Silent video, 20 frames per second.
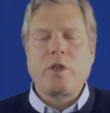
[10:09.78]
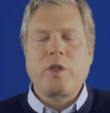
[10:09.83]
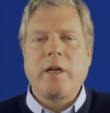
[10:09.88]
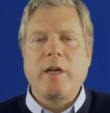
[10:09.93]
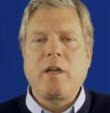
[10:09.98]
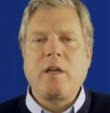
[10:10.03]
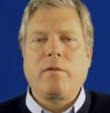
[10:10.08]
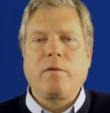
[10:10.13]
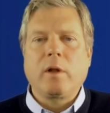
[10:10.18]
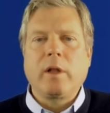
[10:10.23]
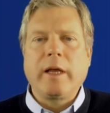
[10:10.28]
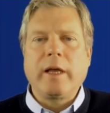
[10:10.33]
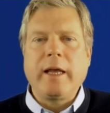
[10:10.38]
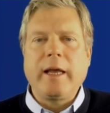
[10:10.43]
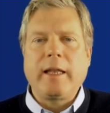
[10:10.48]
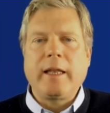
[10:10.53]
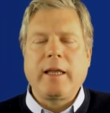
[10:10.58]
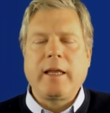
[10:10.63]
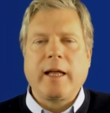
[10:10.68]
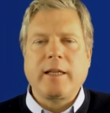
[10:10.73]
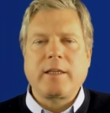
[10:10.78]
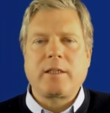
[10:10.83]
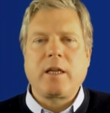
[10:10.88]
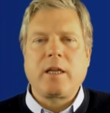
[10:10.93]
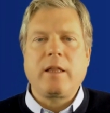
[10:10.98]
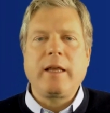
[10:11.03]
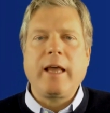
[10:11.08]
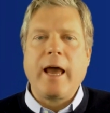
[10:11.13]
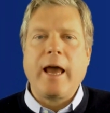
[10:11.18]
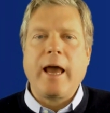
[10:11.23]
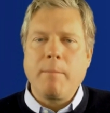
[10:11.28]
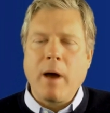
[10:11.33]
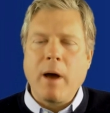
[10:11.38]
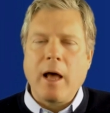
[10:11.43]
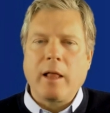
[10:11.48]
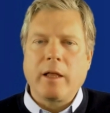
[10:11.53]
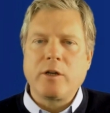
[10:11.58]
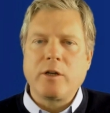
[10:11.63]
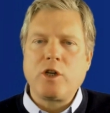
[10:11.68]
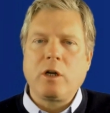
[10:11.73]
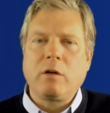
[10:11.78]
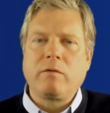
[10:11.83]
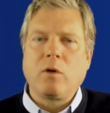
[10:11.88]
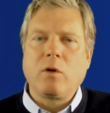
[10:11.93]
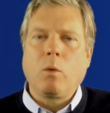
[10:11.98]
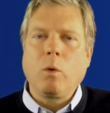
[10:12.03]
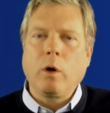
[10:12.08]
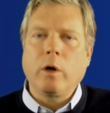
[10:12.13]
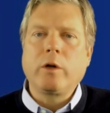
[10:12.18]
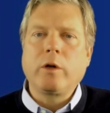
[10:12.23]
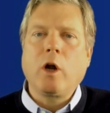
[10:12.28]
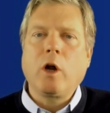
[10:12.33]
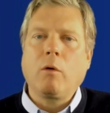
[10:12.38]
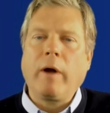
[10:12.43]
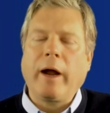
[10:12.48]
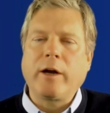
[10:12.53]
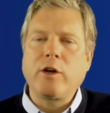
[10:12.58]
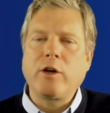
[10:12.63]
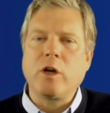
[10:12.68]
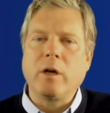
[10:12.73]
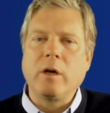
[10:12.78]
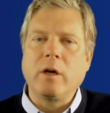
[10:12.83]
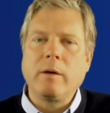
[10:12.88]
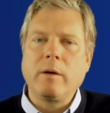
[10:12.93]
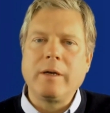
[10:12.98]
differently, it gets to the etymology of the word correction.